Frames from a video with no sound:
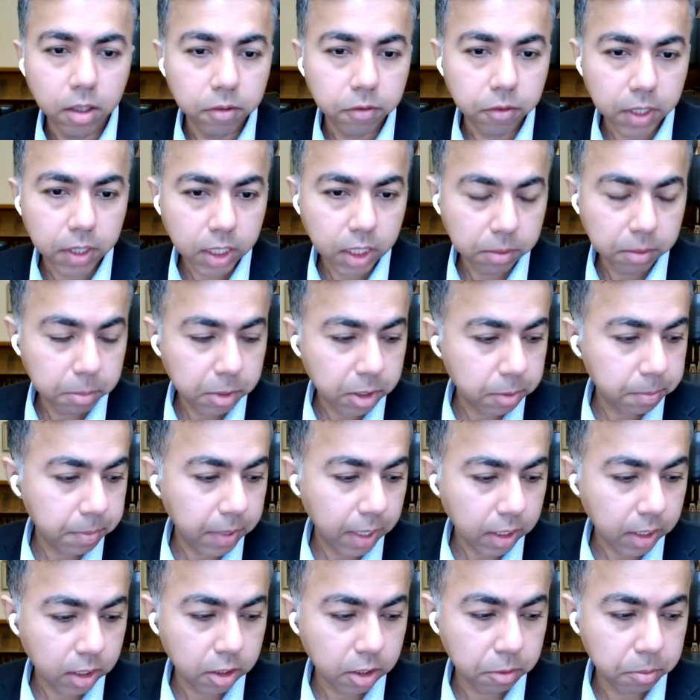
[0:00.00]
funding
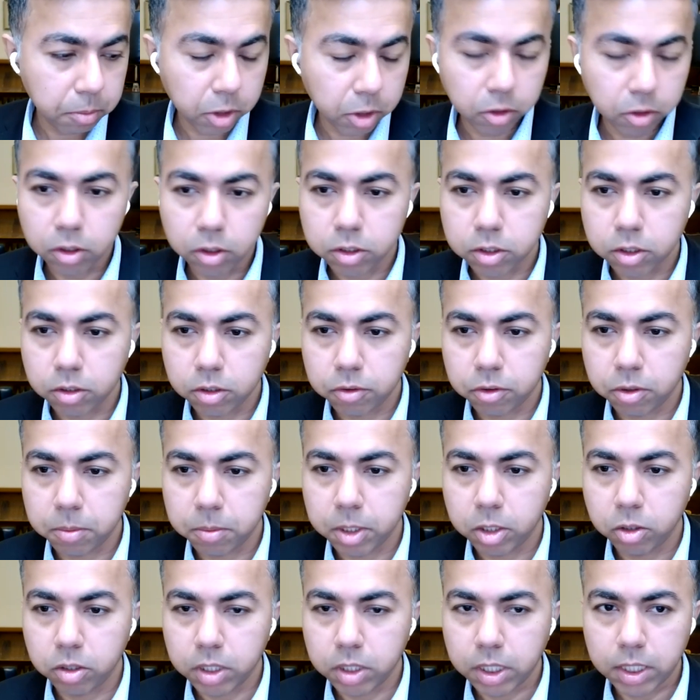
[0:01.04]
perspective, but also from
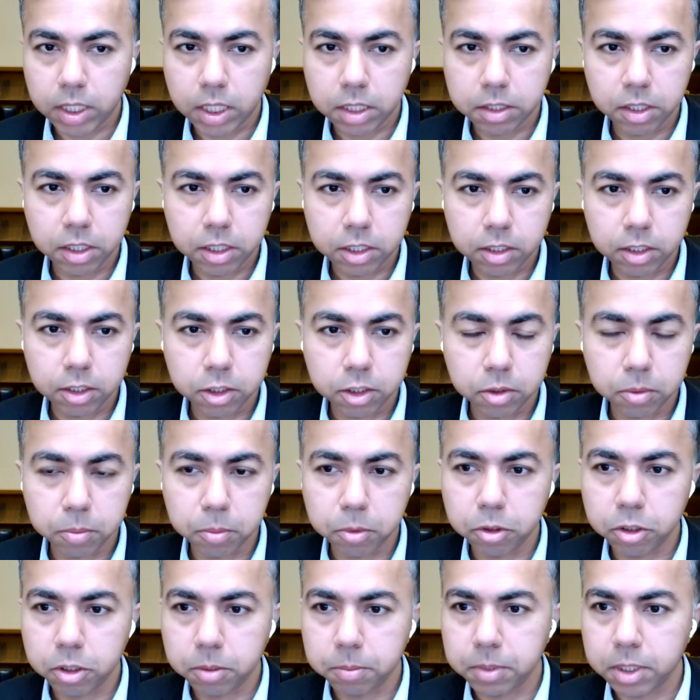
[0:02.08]
an organizational
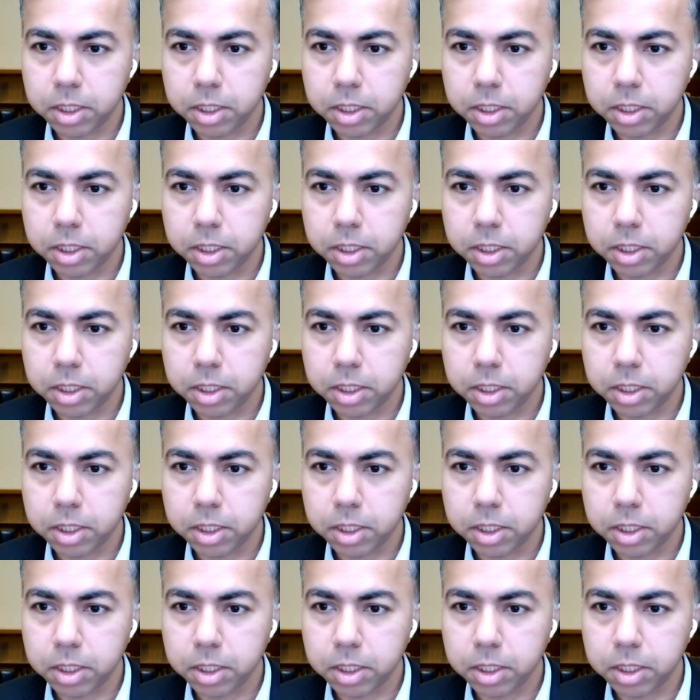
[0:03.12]
support